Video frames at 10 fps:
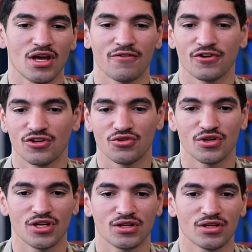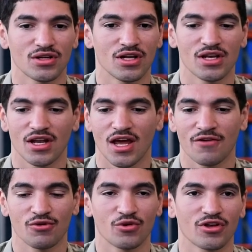every unit, and
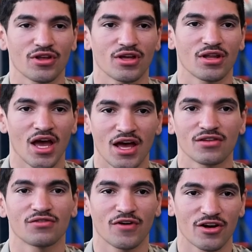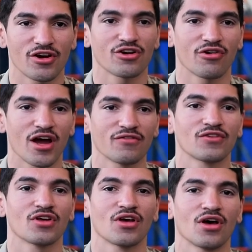everywhere that has fighter aircraft
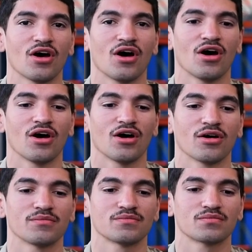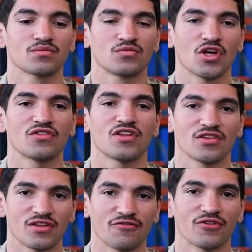uh, does
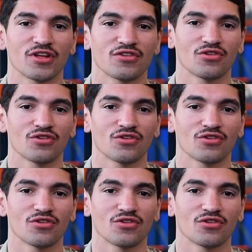things differently.